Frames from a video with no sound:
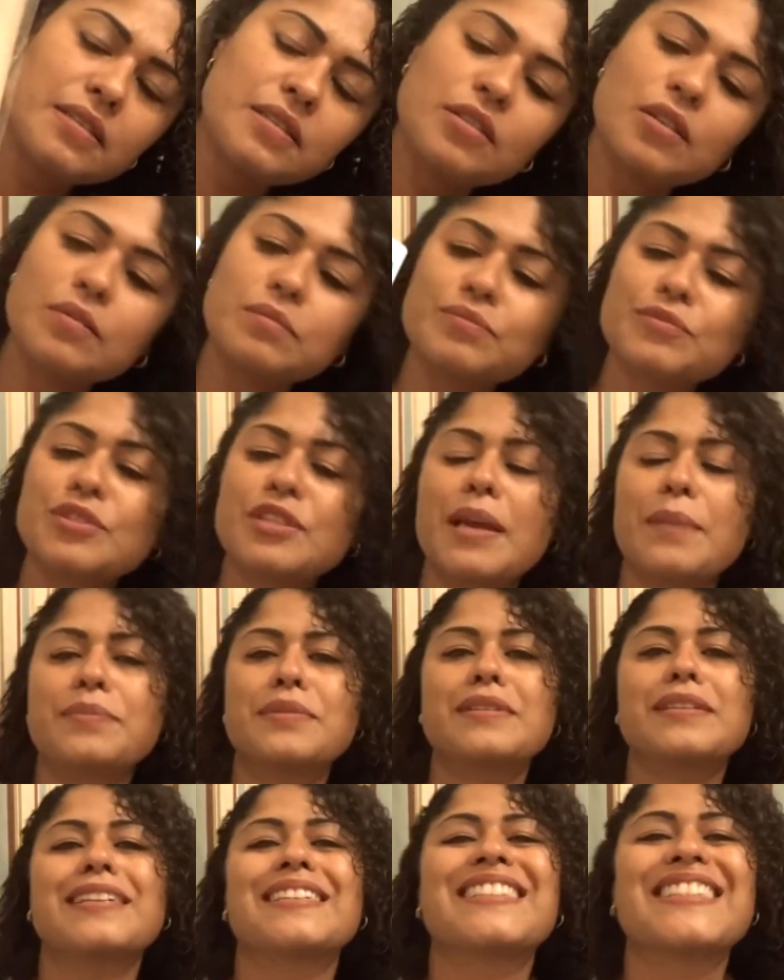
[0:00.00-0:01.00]

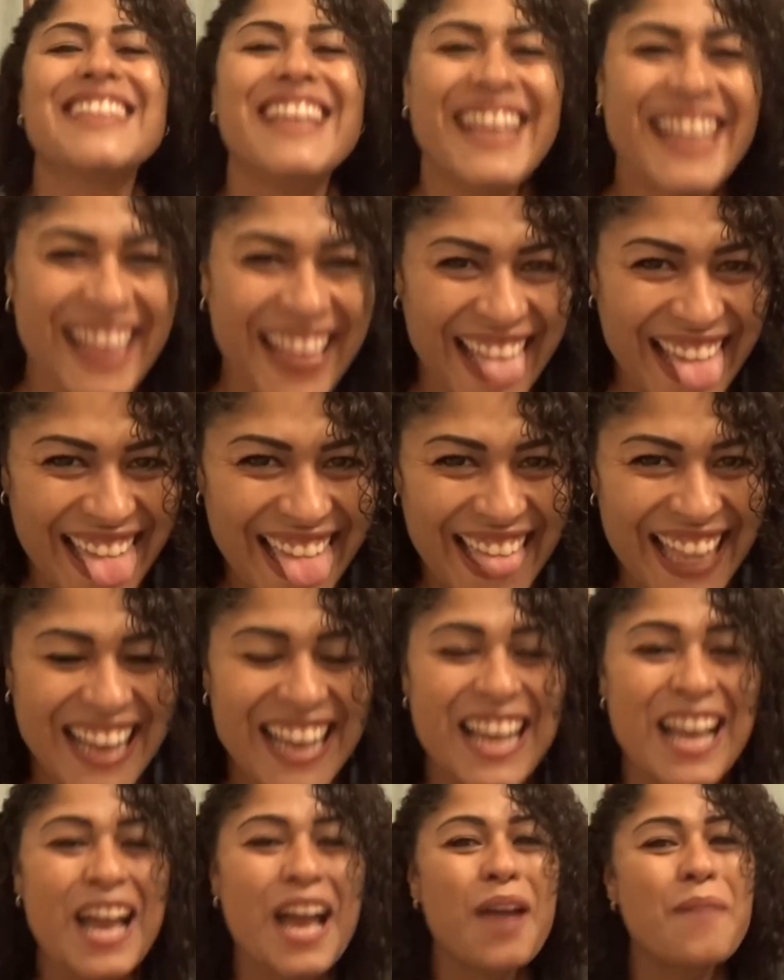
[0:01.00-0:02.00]

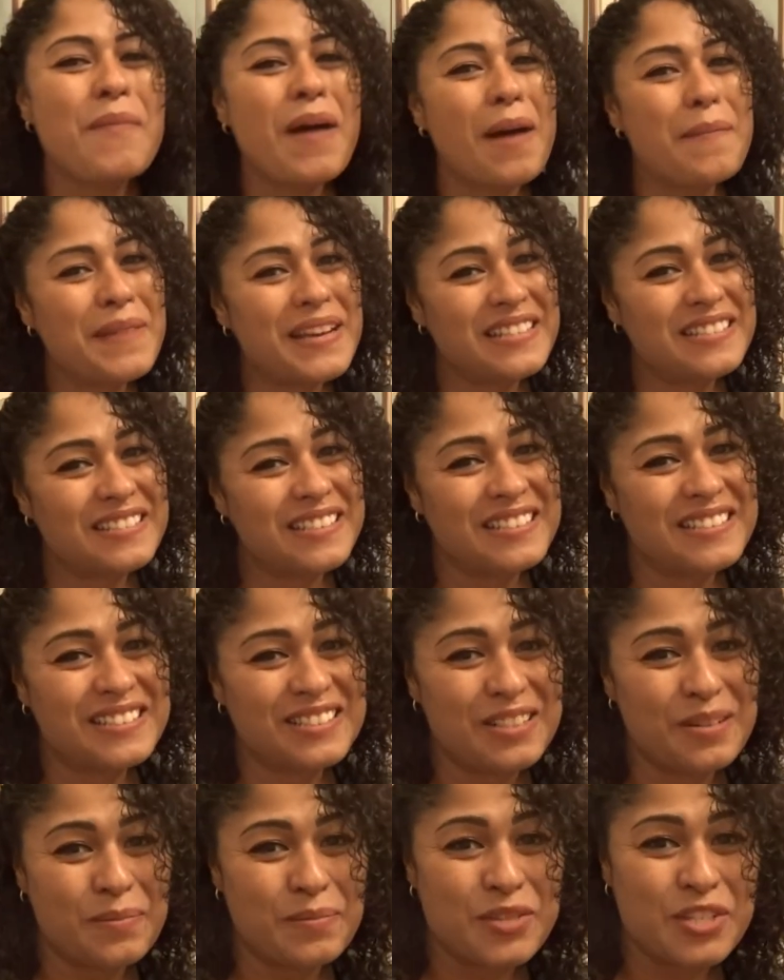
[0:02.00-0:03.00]
I bought my son
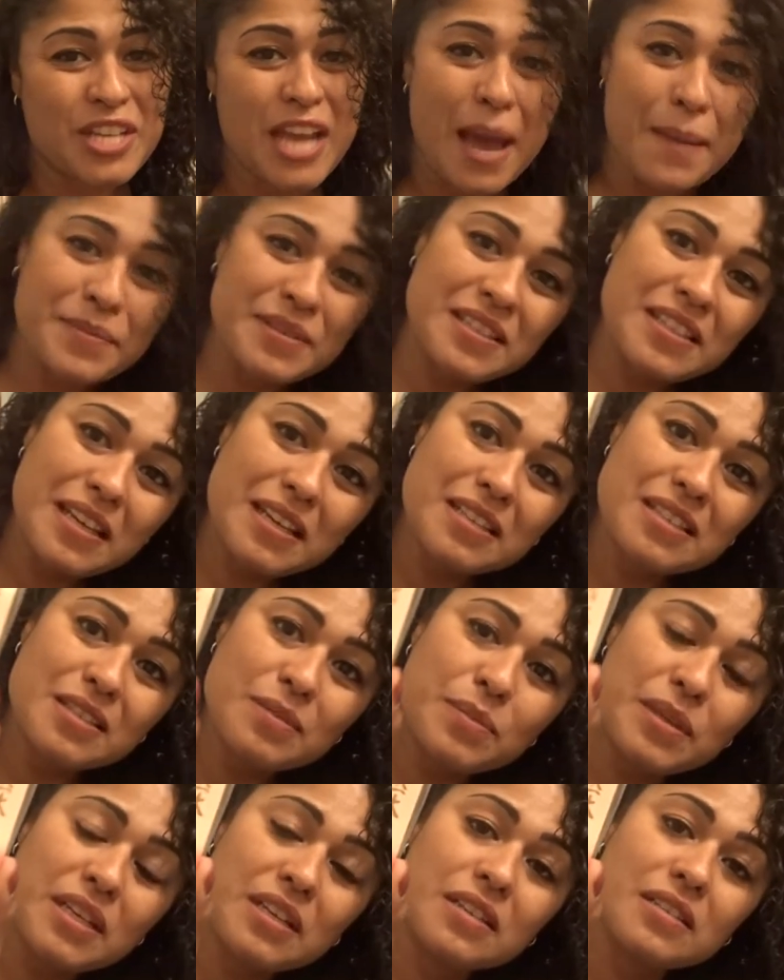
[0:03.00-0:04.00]
some chopsticks
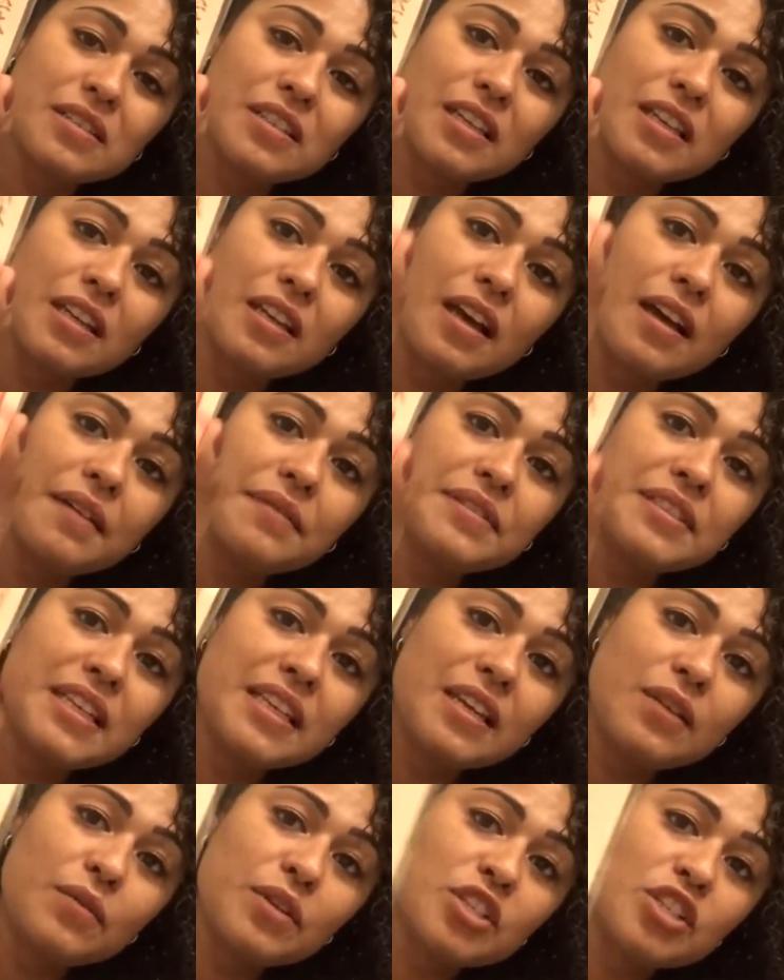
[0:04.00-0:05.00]
because he loves
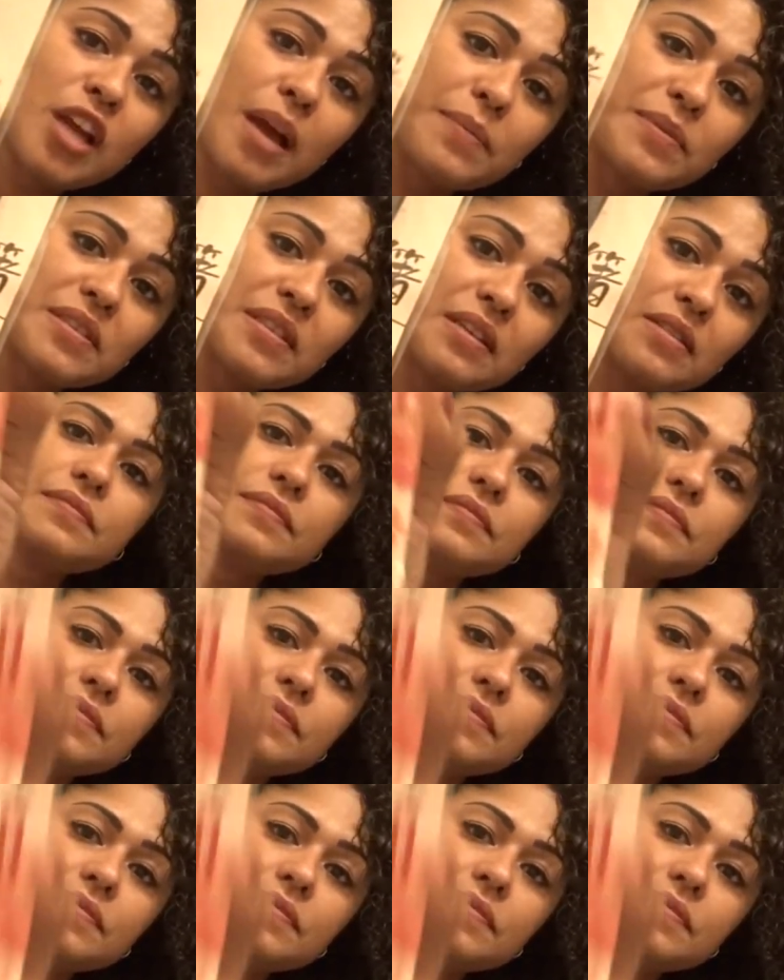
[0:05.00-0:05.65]
eating with chopsticks.